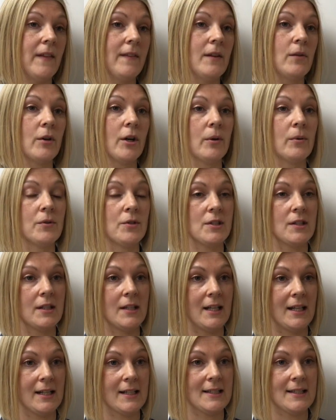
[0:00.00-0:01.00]
then they'll go on to the
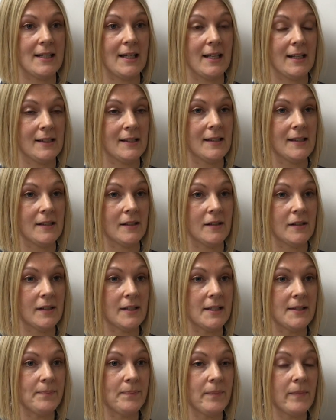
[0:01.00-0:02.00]
next
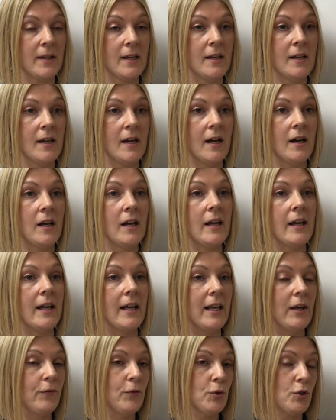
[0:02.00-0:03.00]
exercise.
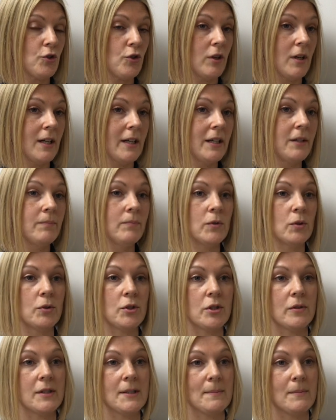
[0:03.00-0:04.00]
If you're struggling, you'll
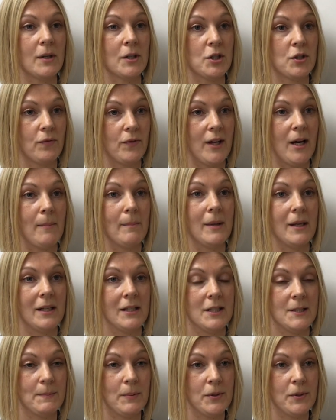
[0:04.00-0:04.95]
do as much of that minute as